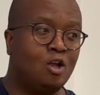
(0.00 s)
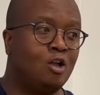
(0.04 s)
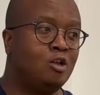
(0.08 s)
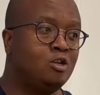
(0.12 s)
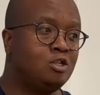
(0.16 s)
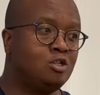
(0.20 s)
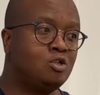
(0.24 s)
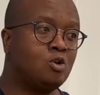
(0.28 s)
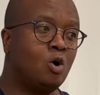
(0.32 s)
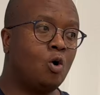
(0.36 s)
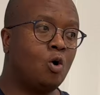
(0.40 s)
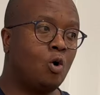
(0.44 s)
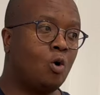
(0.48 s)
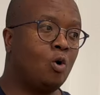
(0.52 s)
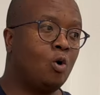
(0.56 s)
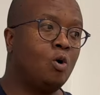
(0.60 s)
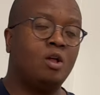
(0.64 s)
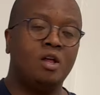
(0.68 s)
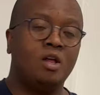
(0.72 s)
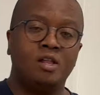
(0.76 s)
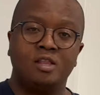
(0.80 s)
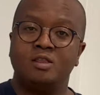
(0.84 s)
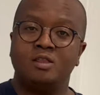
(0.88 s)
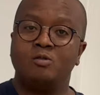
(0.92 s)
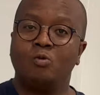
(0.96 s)

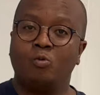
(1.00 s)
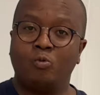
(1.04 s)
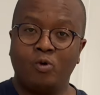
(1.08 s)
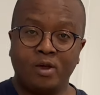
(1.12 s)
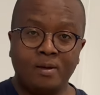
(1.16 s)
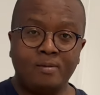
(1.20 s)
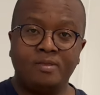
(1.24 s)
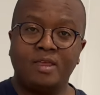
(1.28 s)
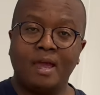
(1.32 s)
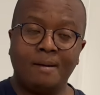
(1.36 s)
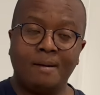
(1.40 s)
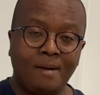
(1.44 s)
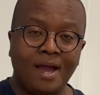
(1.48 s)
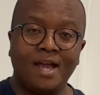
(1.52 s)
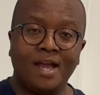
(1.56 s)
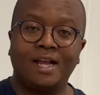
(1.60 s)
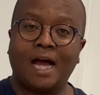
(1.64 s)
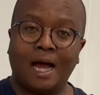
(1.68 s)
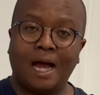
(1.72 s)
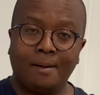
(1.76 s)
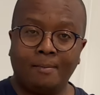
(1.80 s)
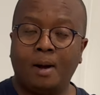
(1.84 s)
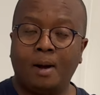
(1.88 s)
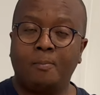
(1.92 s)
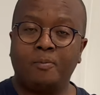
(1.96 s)
so they might
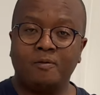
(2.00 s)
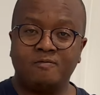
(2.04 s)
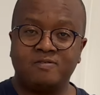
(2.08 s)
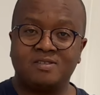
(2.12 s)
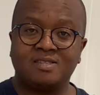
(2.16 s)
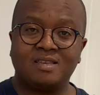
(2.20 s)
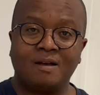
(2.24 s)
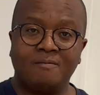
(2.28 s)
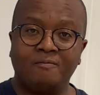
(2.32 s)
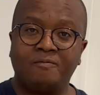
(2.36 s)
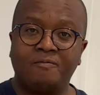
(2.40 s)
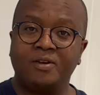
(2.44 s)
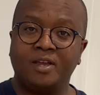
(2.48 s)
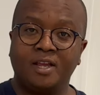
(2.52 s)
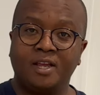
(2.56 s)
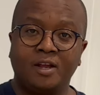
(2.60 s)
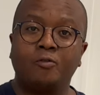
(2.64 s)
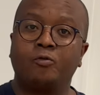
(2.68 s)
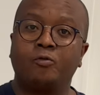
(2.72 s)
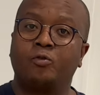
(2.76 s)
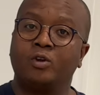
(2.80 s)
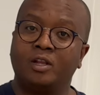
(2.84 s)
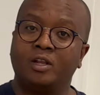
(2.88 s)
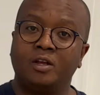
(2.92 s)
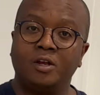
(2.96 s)
come up with something
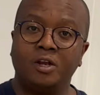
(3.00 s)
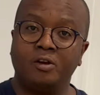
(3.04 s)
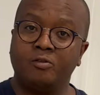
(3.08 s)
really,